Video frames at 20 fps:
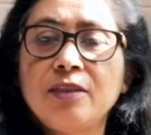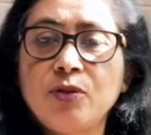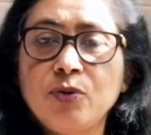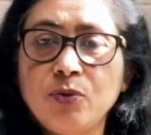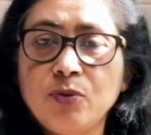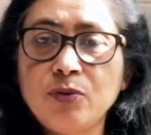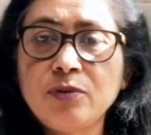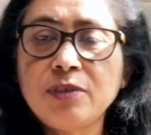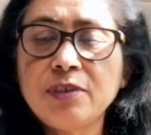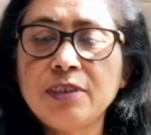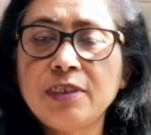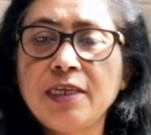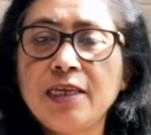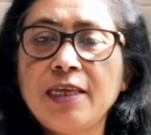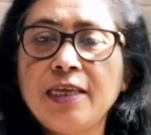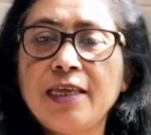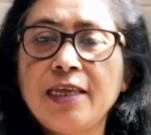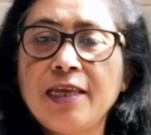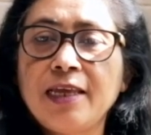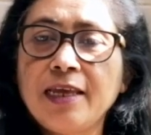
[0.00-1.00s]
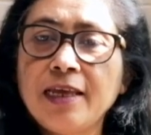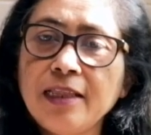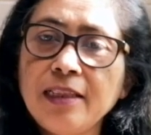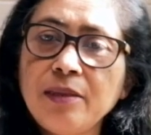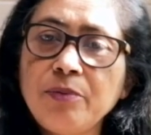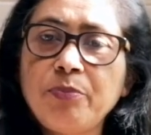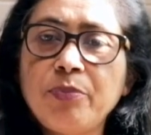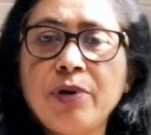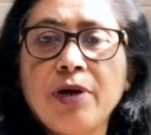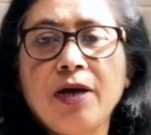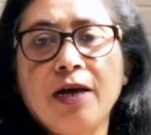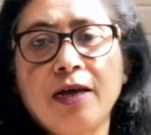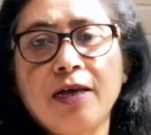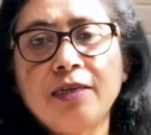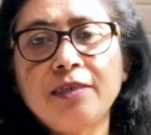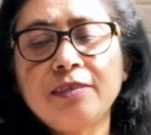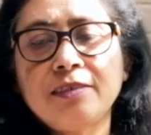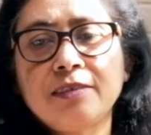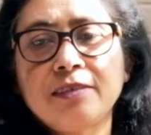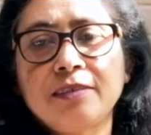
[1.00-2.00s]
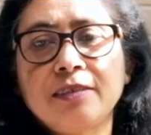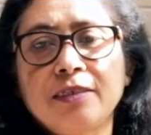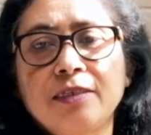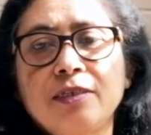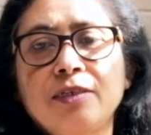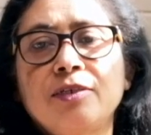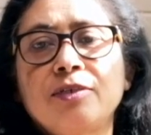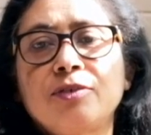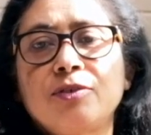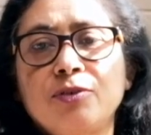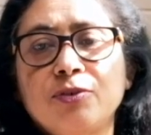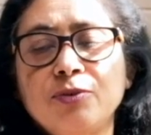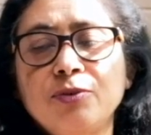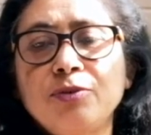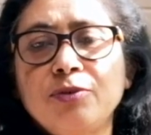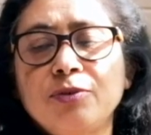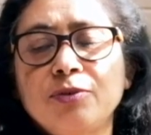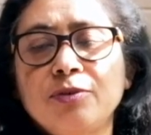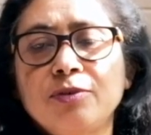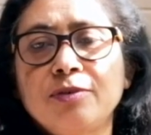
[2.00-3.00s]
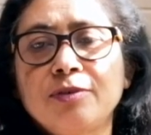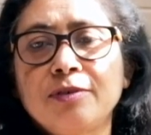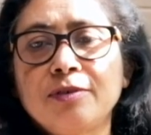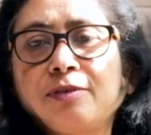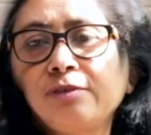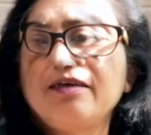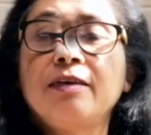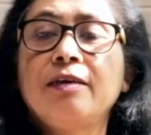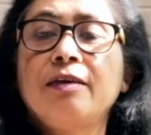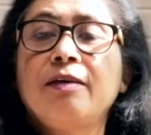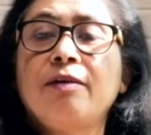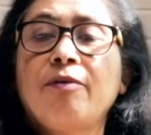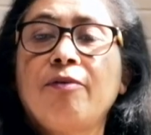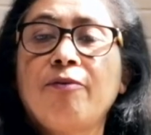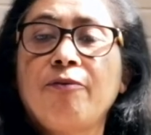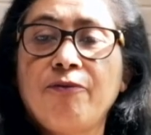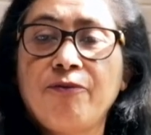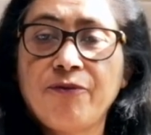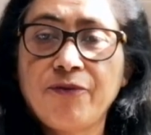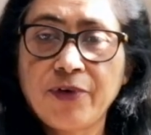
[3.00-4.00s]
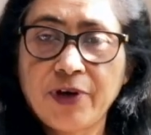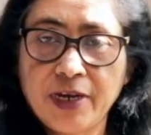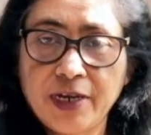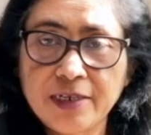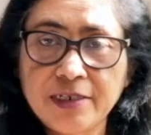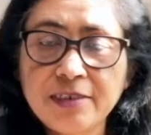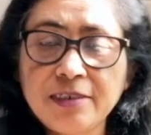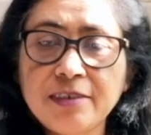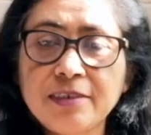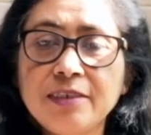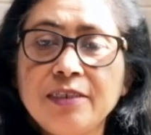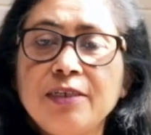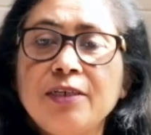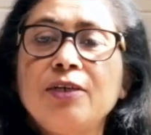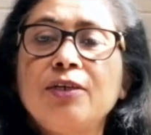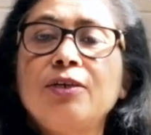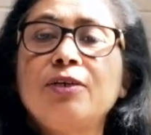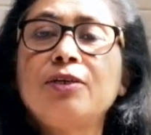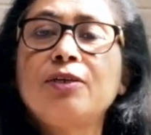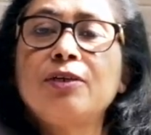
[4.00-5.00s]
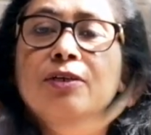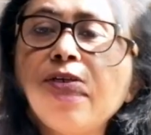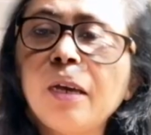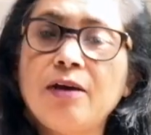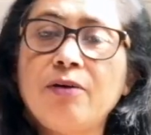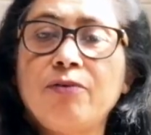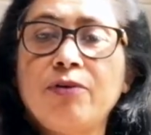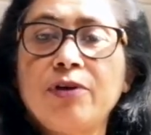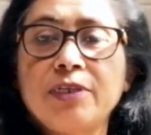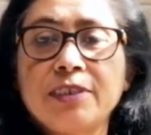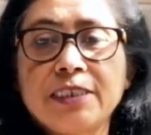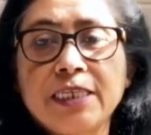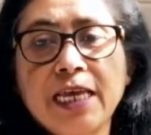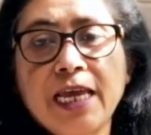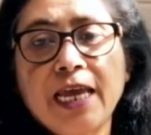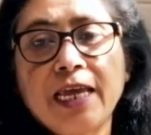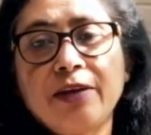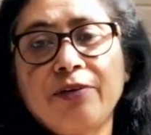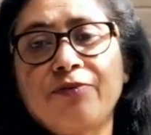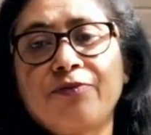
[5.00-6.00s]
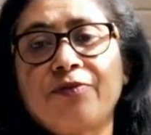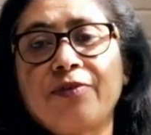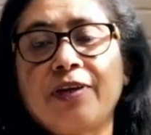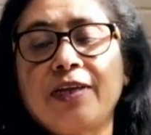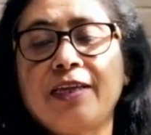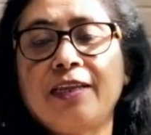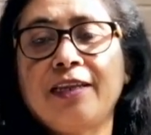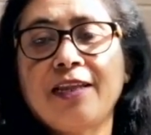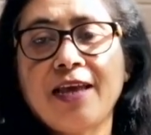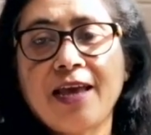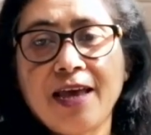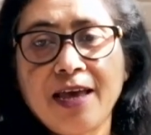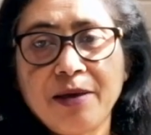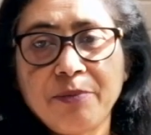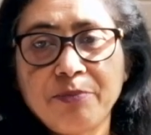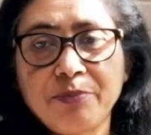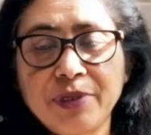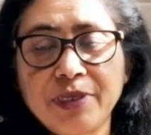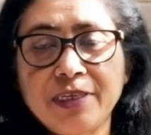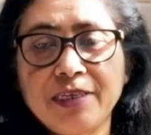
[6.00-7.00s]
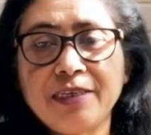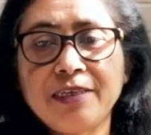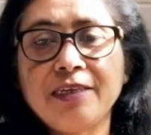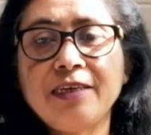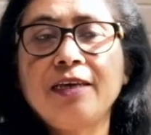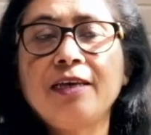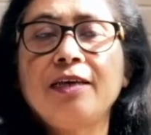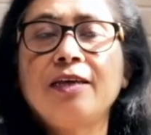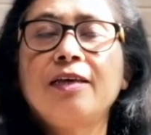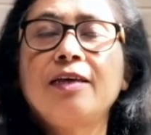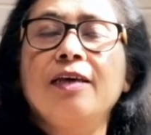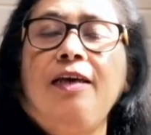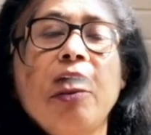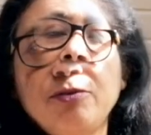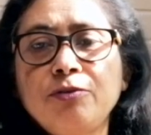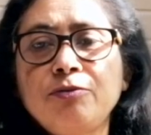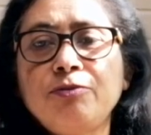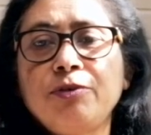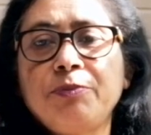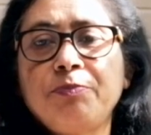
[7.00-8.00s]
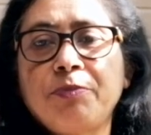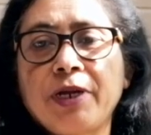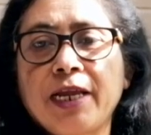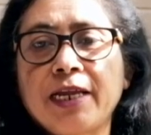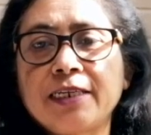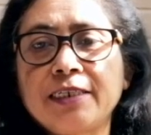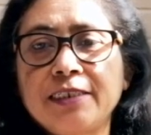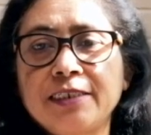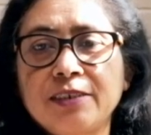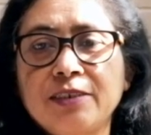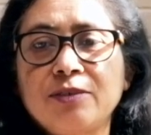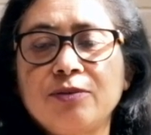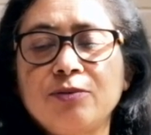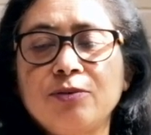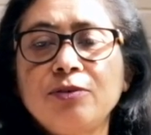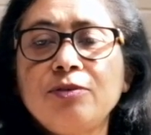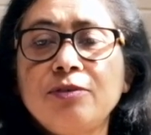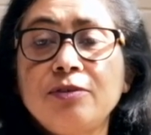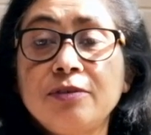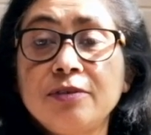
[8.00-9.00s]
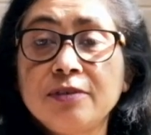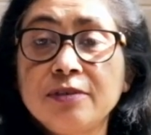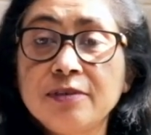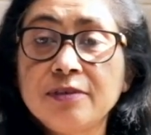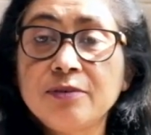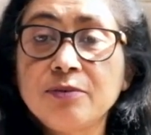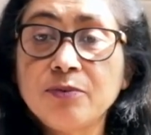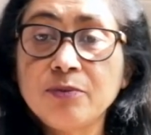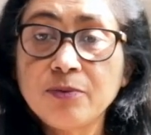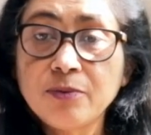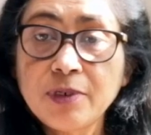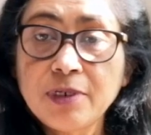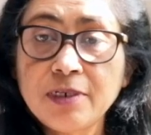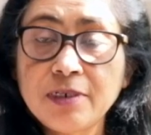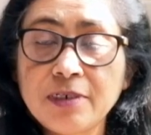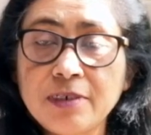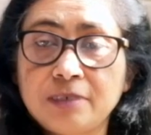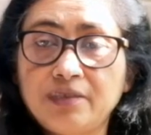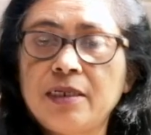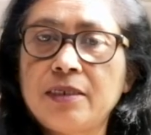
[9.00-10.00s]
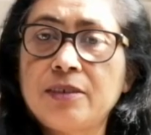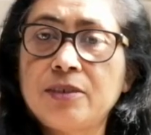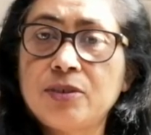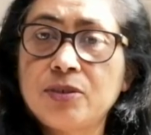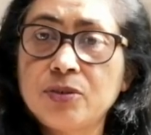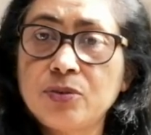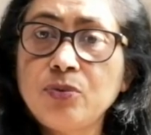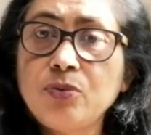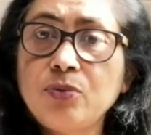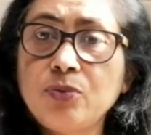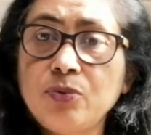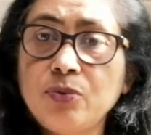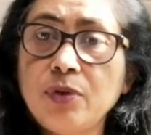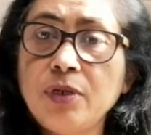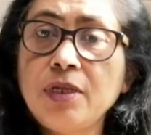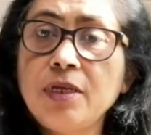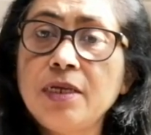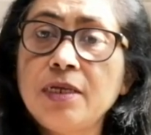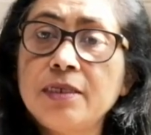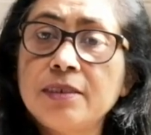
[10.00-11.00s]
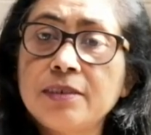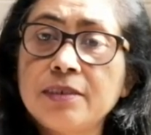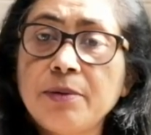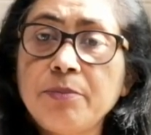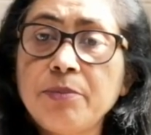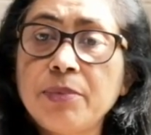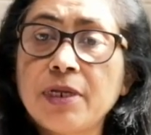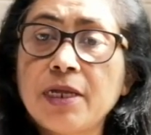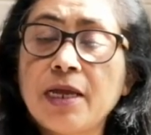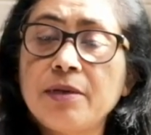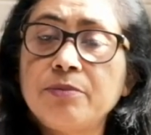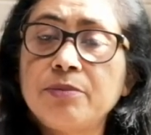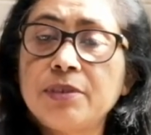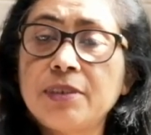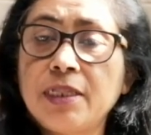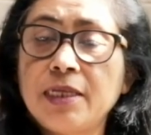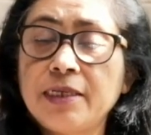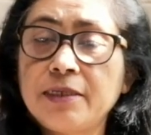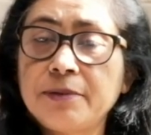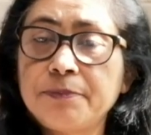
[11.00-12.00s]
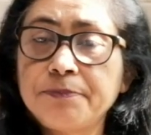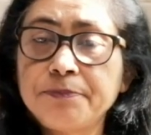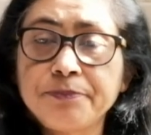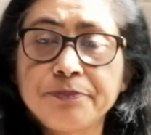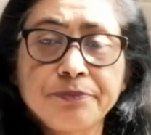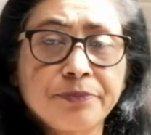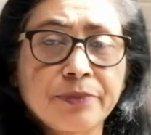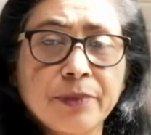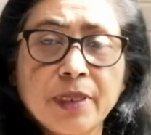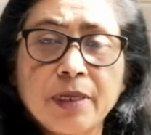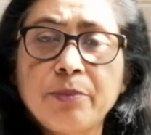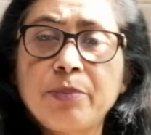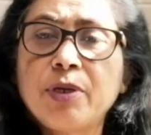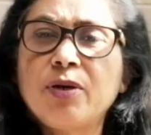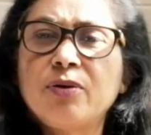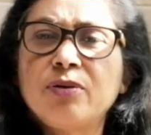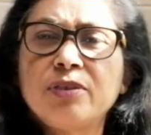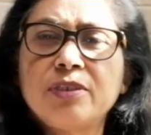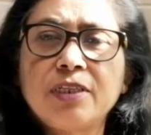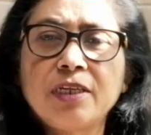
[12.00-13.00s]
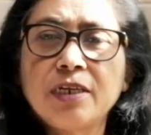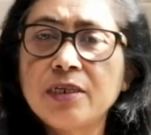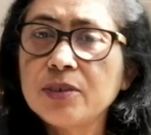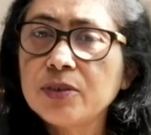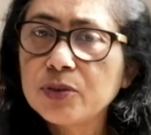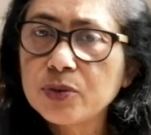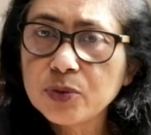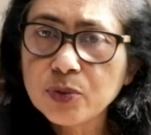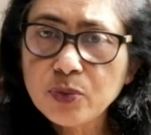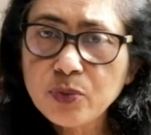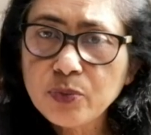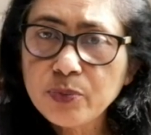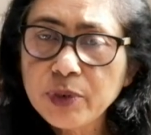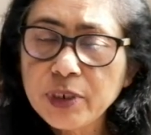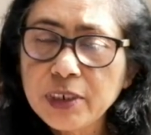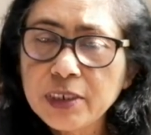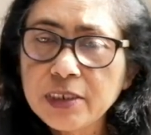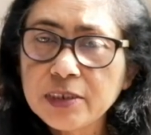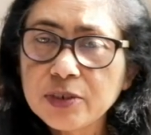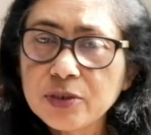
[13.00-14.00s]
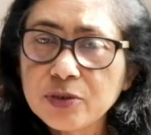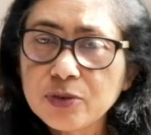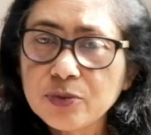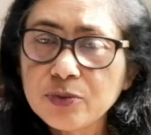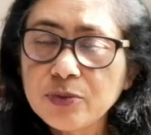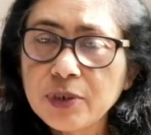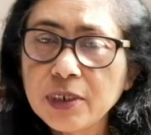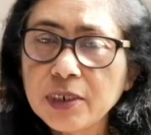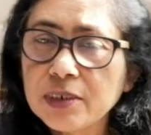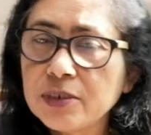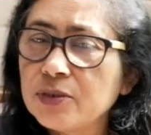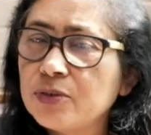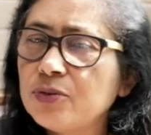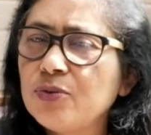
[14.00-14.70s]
Those help us to make friends, make our sad friend happy. So how do we practice those words at school? Sometimes like because there are so many students